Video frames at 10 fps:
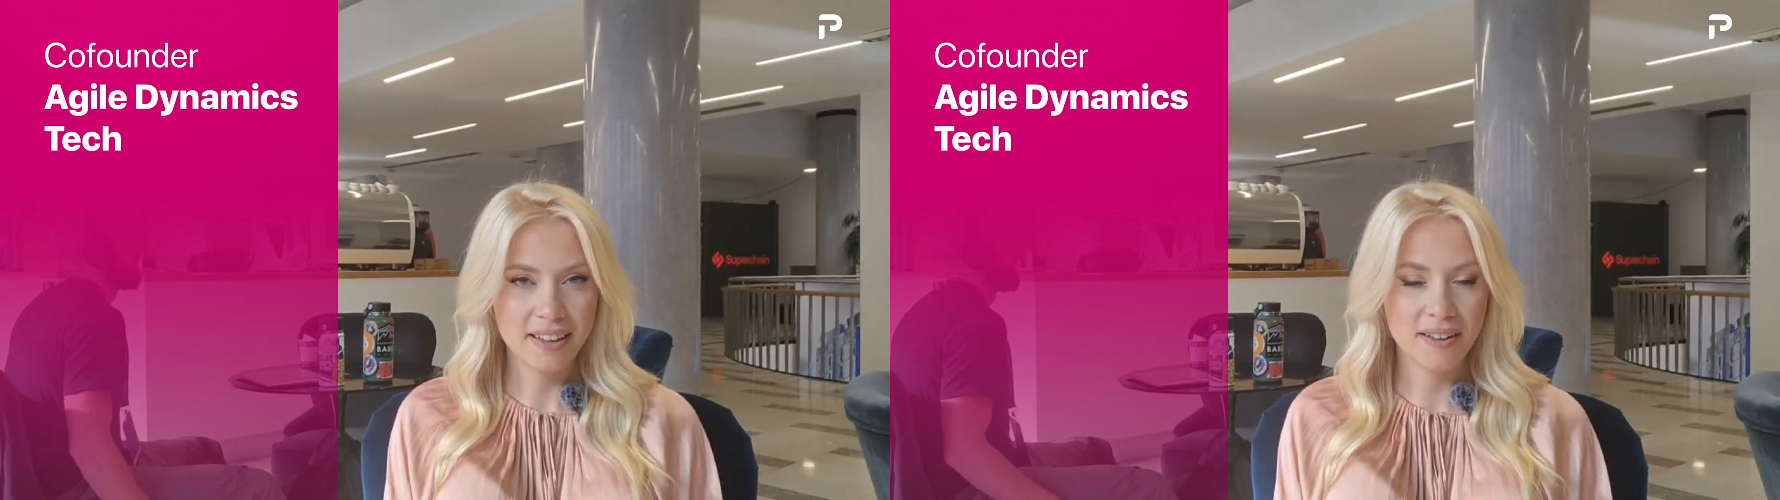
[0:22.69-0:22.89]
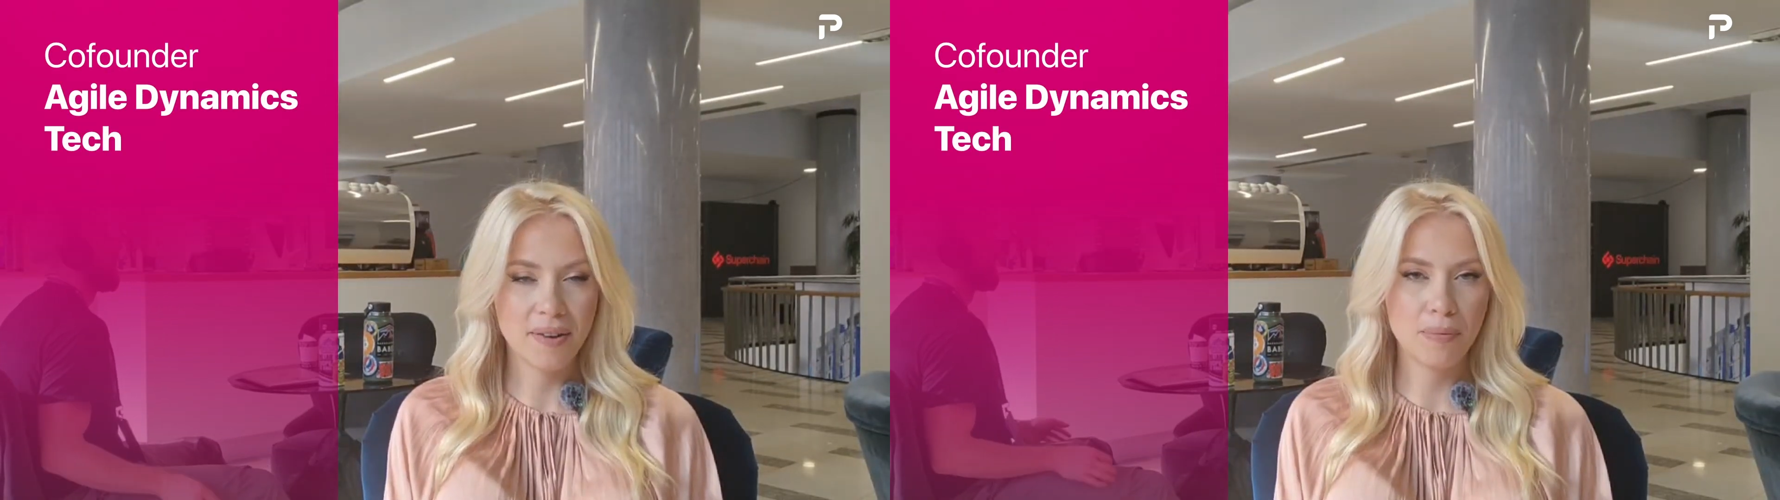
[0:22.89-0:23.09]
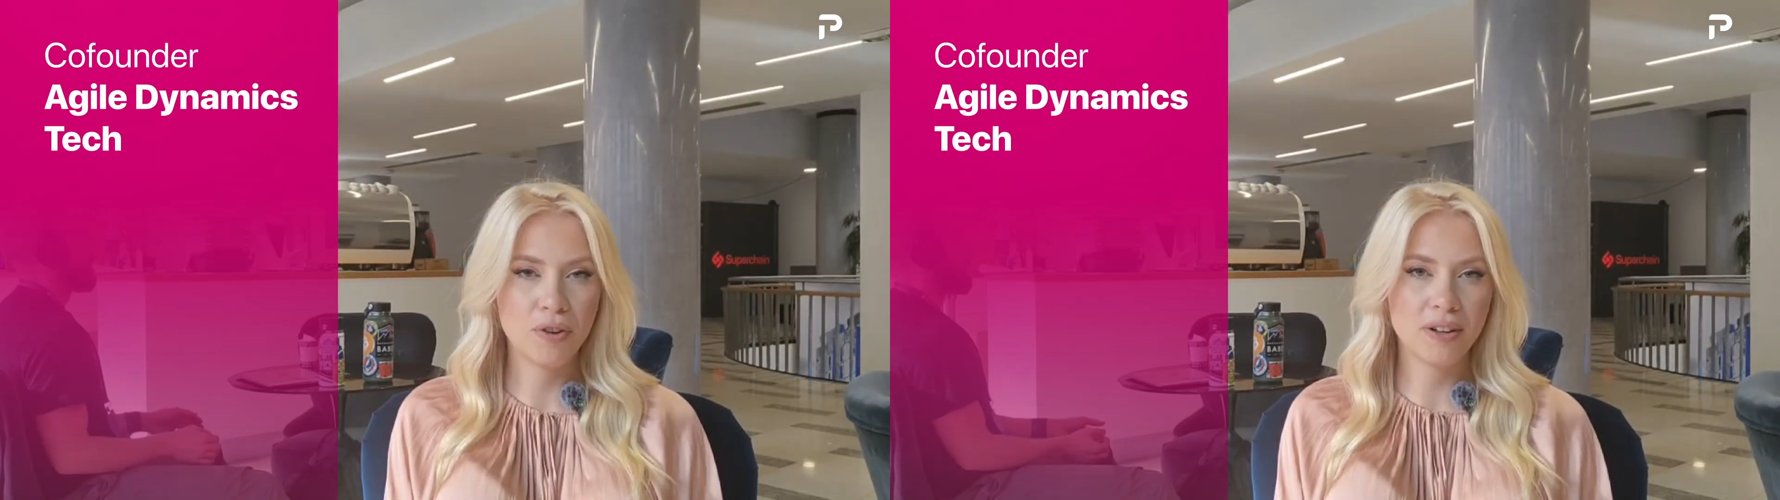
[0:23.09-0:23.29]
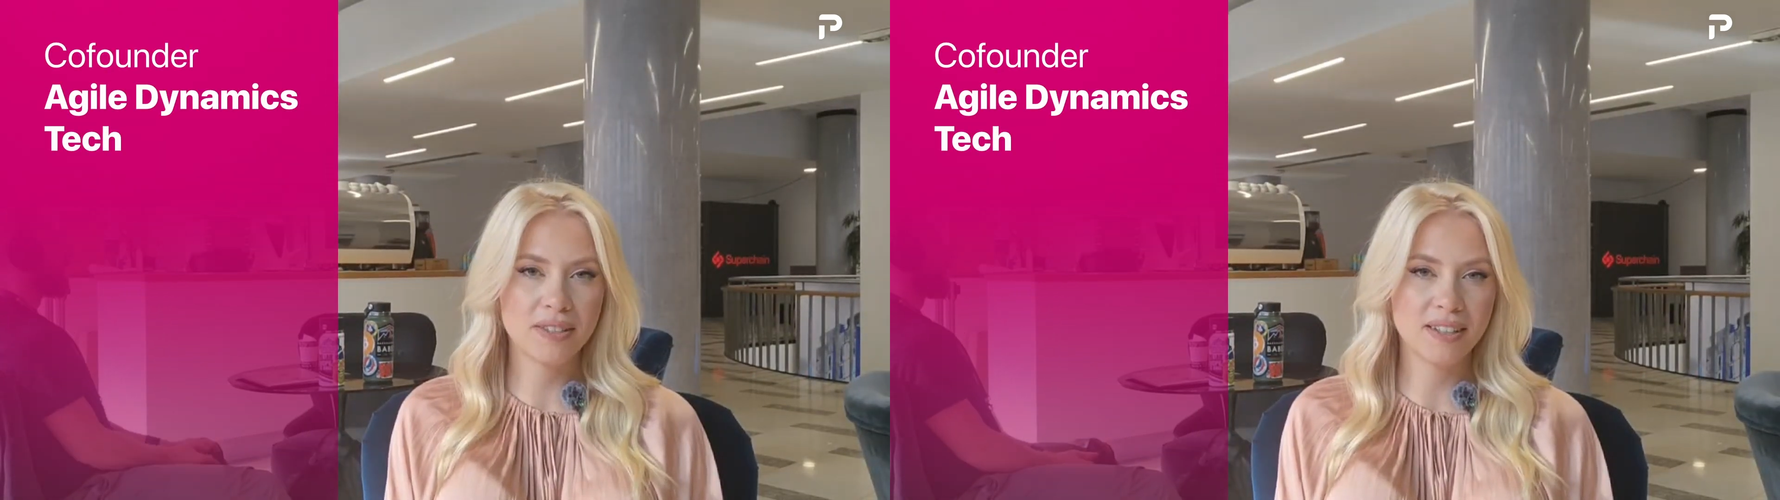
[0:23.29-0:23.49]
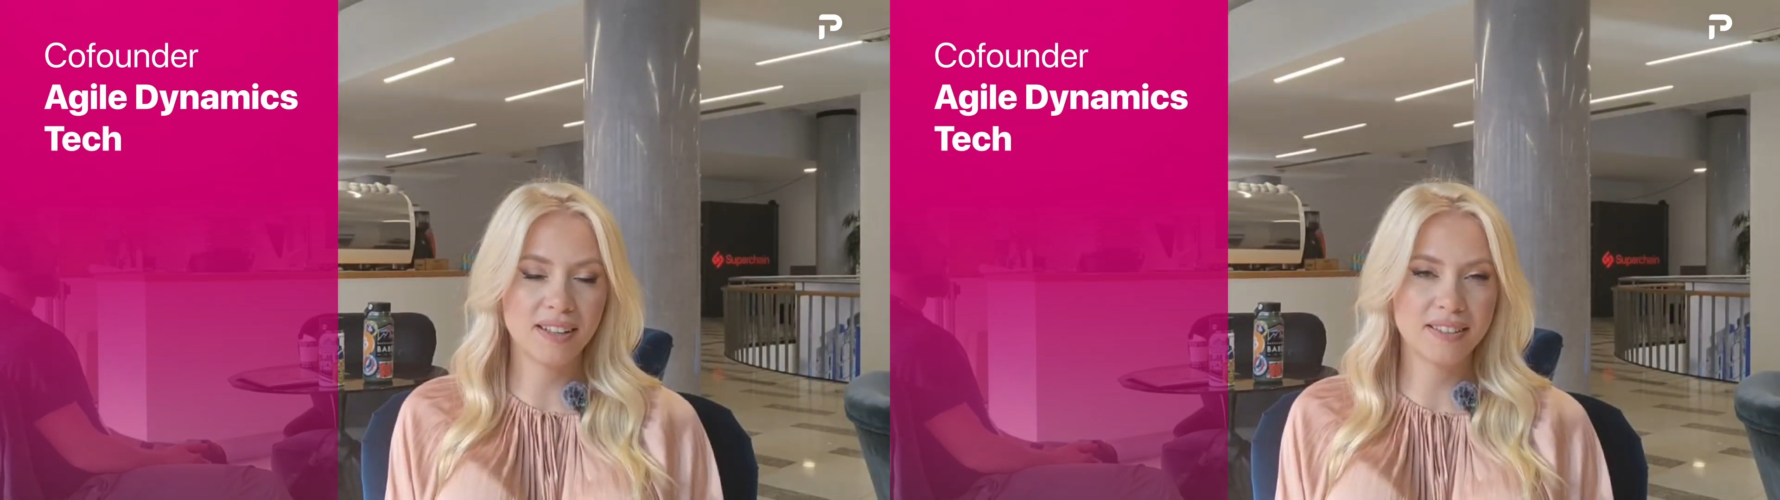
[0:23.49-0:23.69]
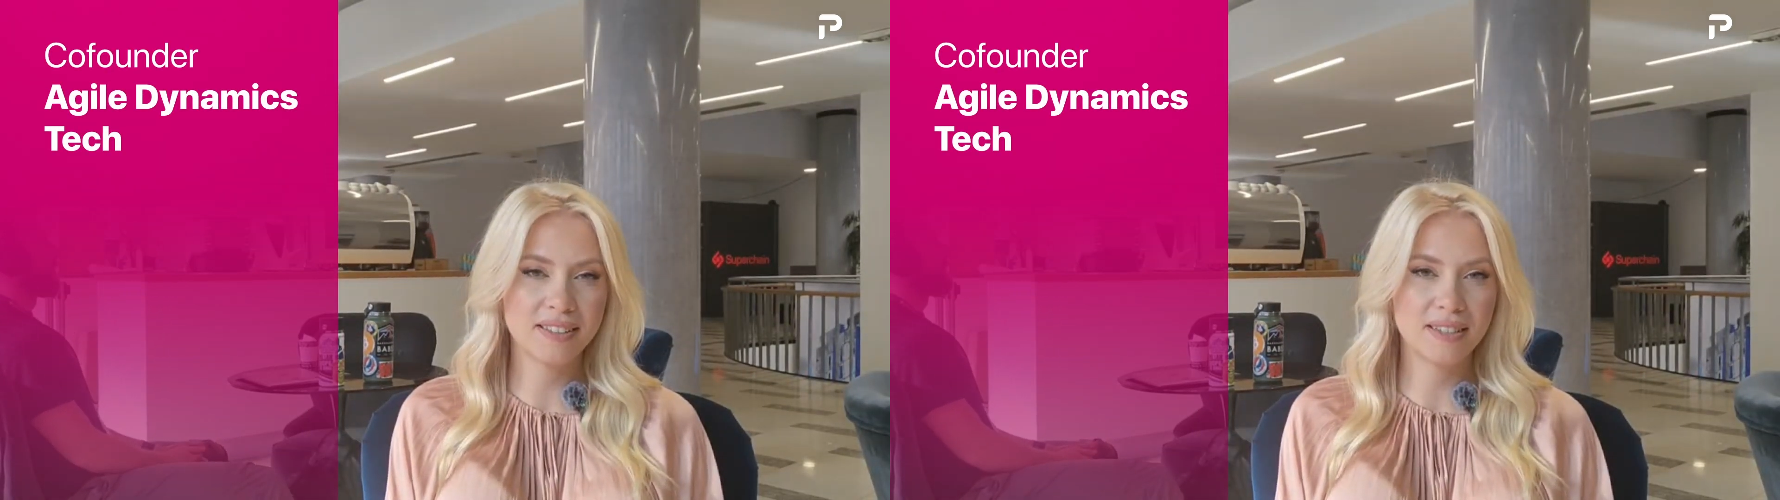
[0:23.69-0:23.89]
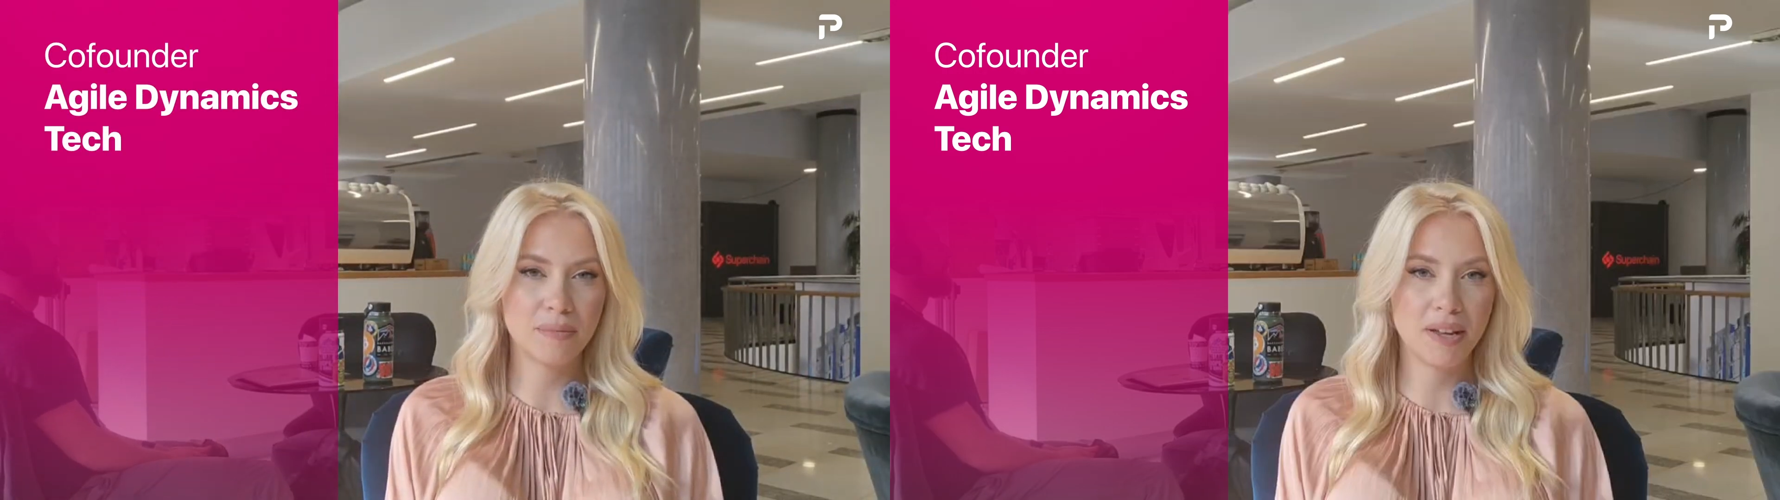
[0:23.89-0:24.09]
the Web3 consultancy